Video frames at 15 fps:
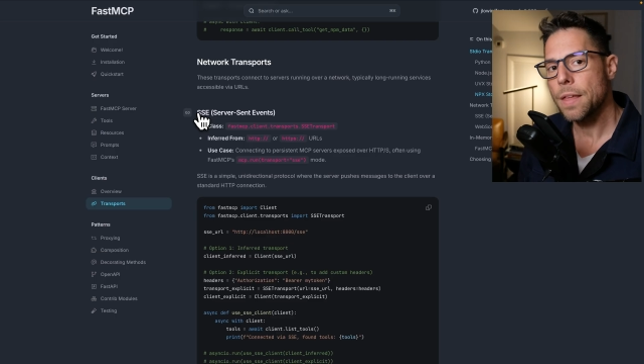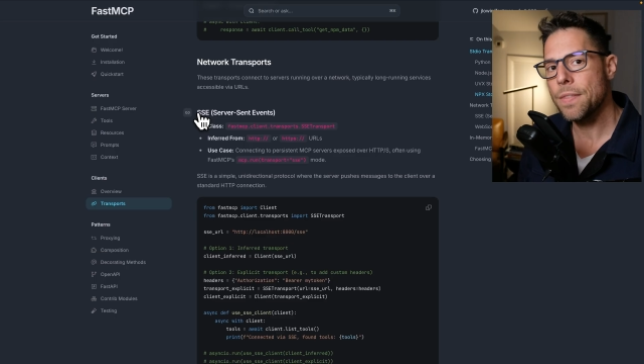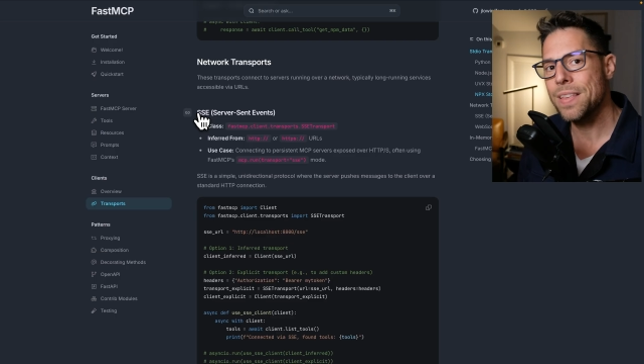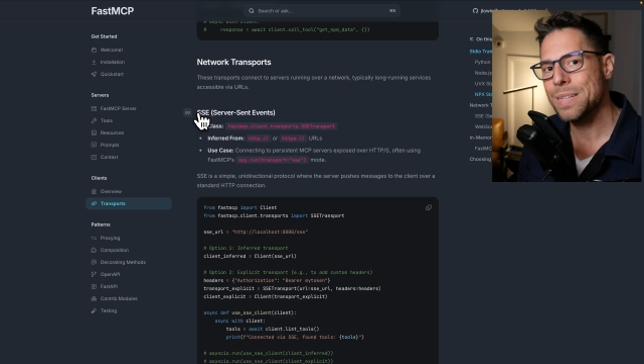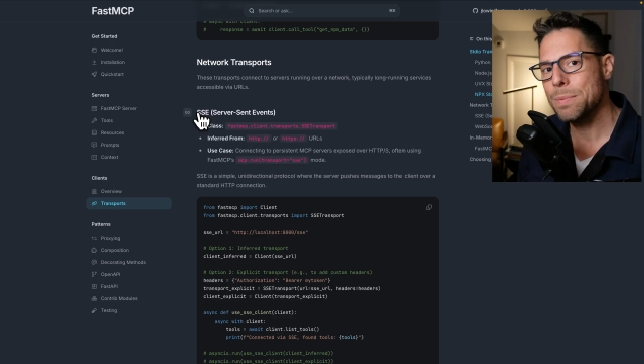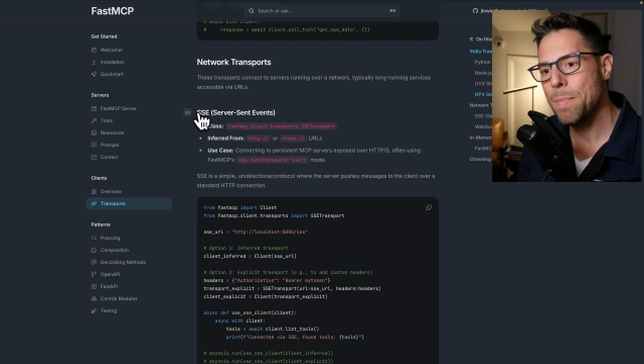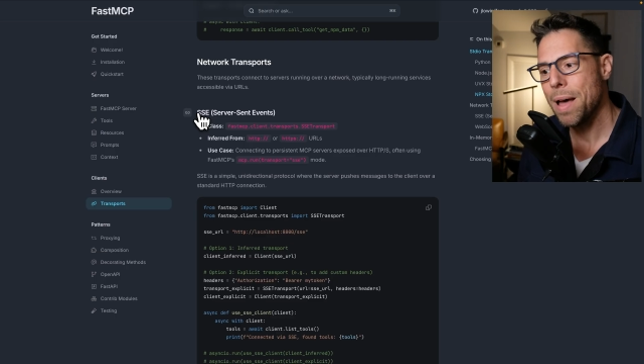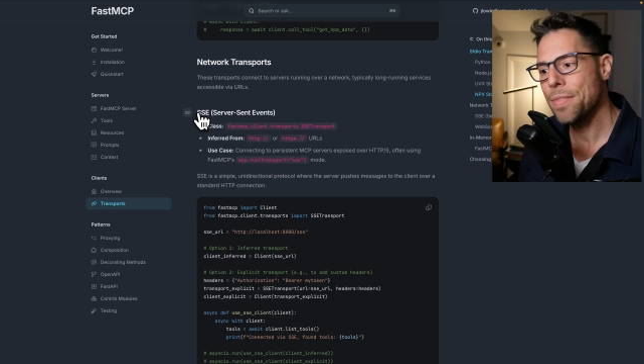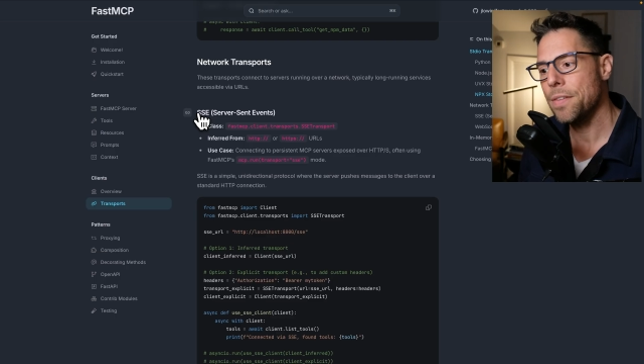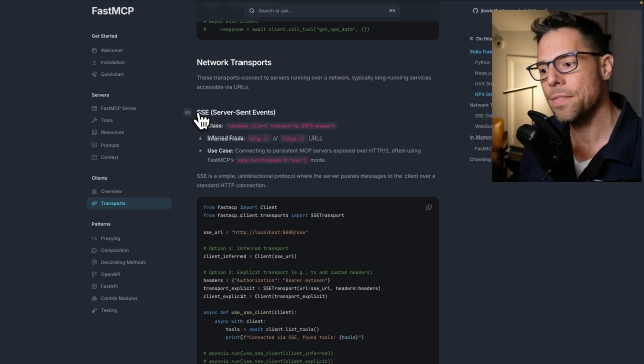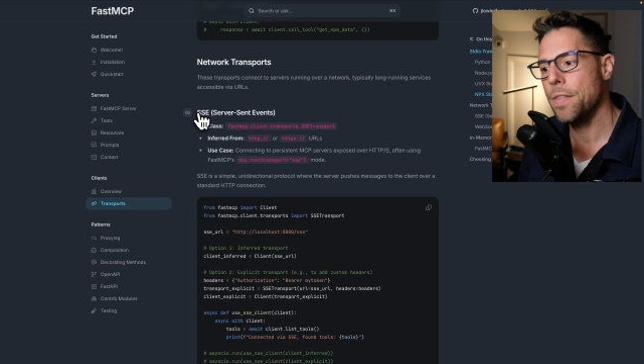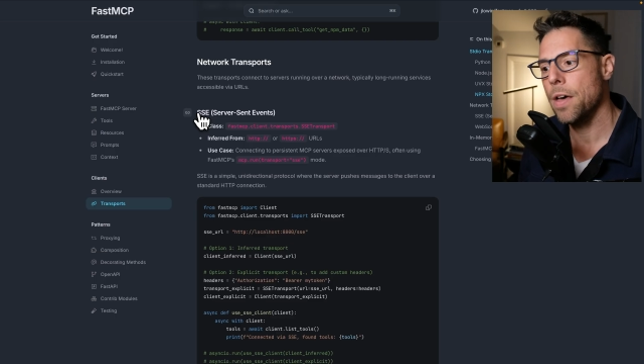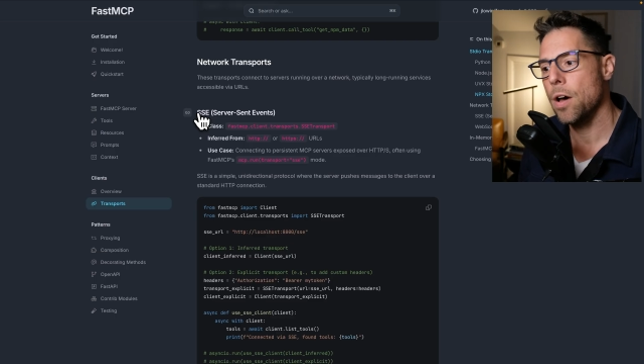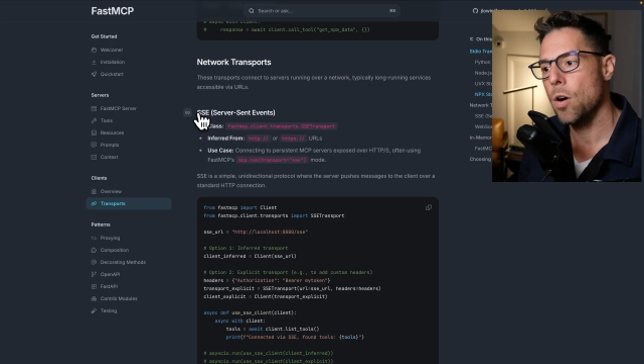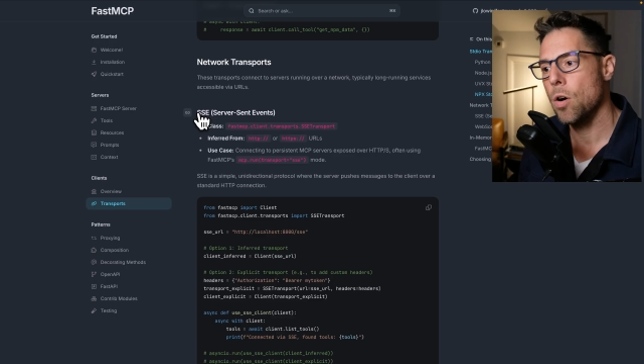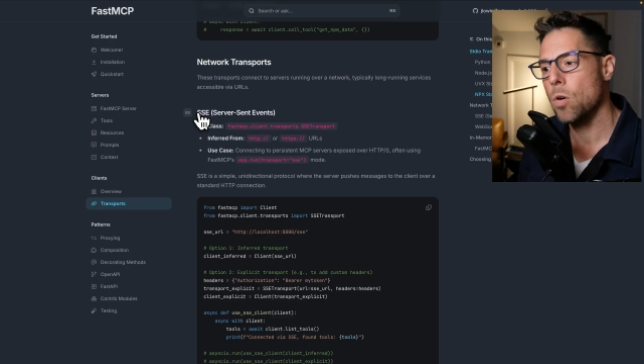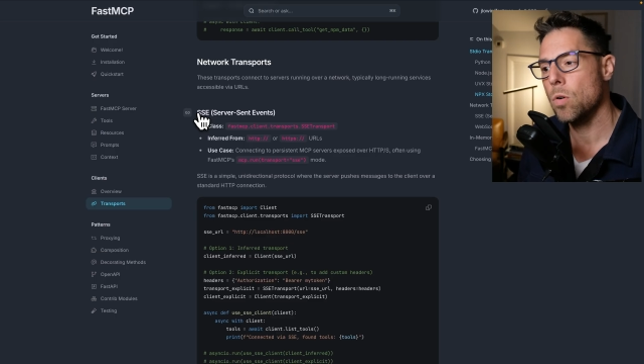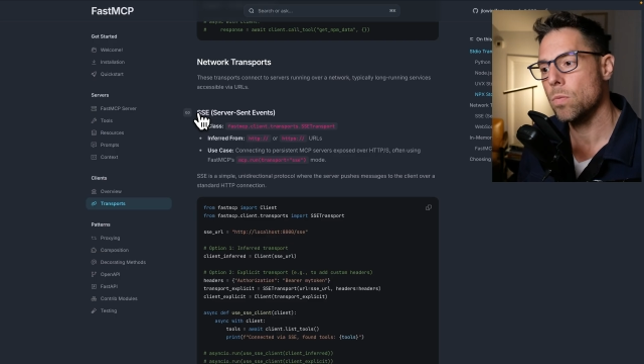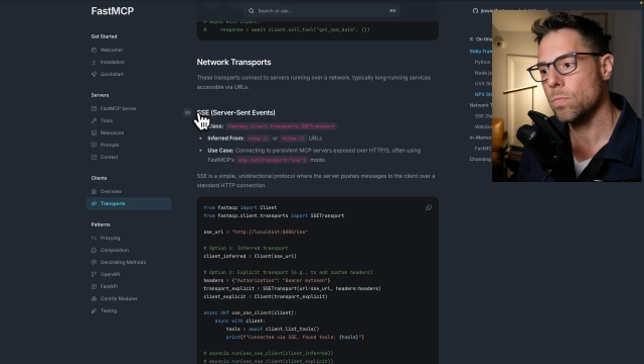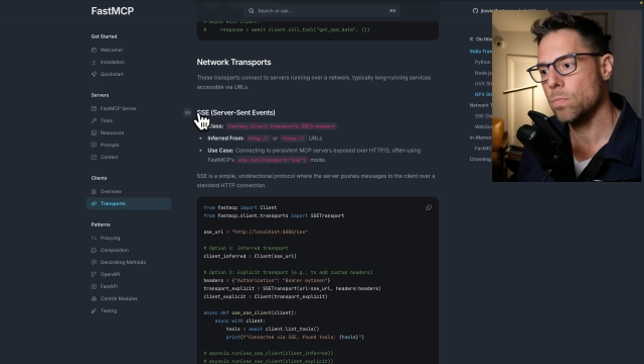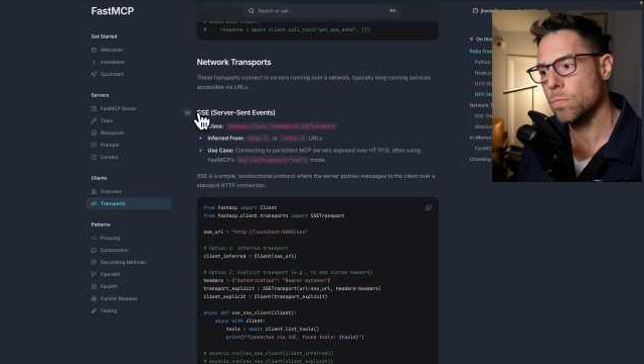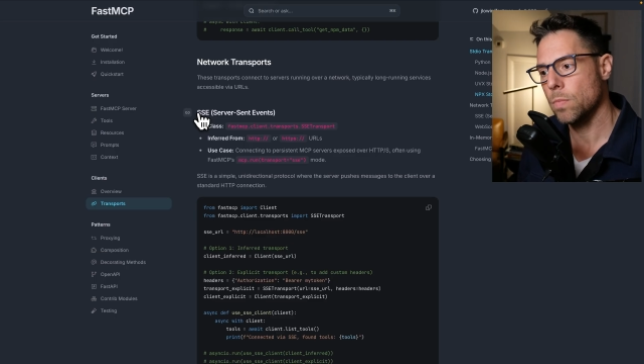This method,
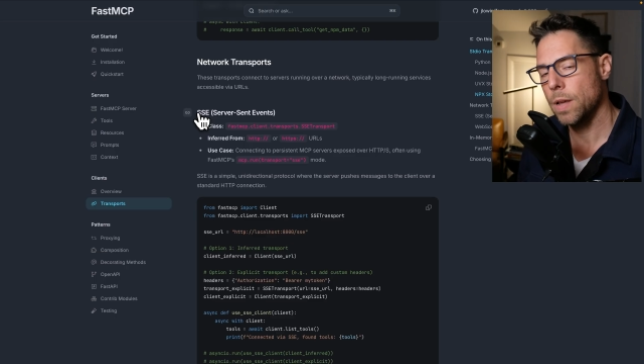though,